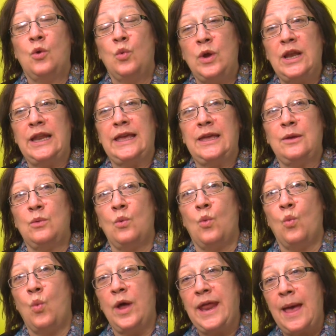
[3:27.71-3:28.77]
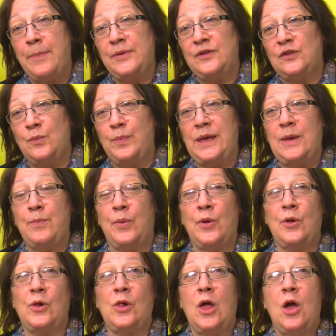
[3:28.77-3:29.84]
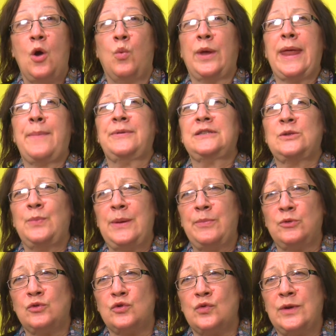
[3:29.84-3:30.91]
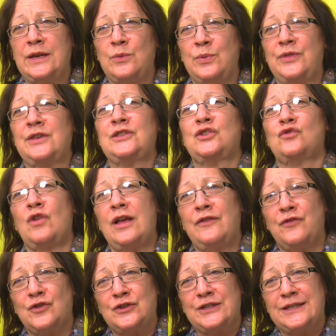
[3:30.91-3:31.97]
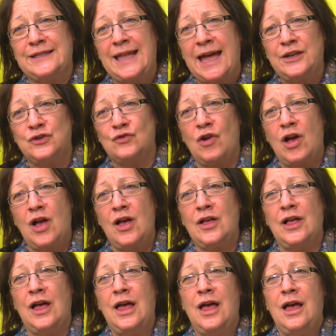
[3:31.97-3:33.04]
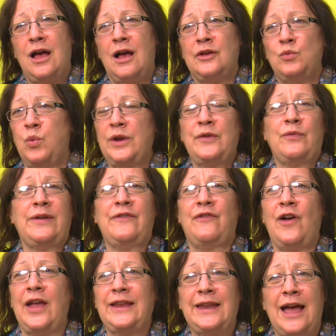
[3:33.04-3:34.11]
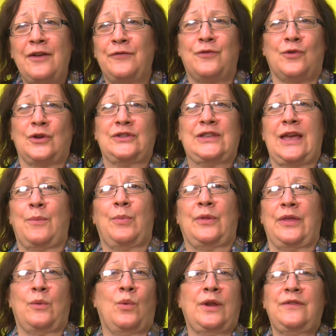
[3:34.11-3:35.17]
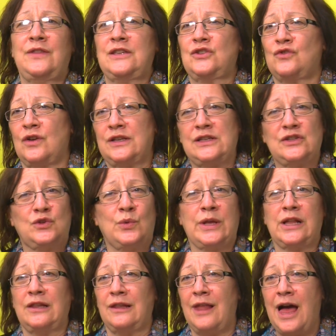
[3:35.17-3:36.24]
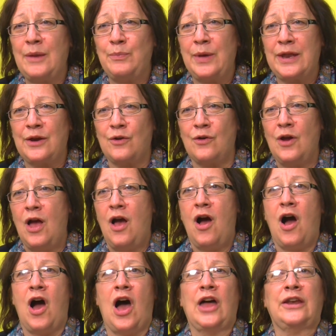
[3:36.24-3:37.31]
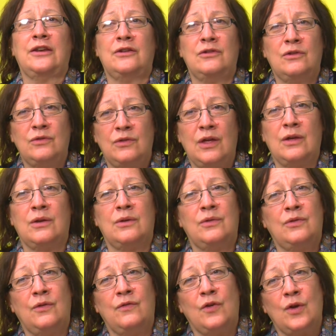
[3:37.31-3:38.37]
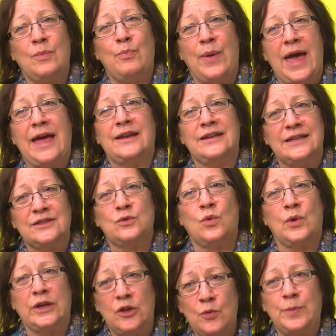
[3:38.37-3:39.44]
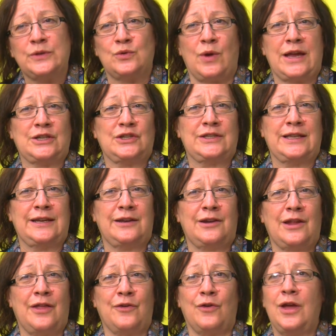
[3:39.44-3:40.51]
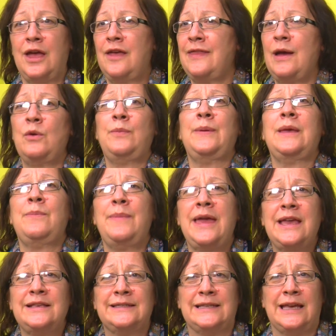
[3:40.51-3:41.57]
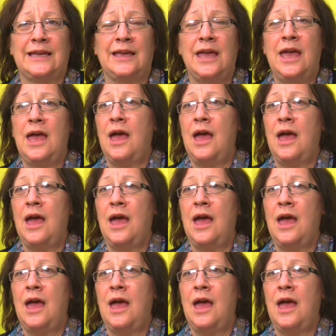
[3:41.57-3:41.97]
really what happens to people, what happens to people who are treated with this drug versus that drug. What if we find out, for example, that one of these drugs is doing a lot better on the very bad discoid lupus rashes than another? That would be amazing.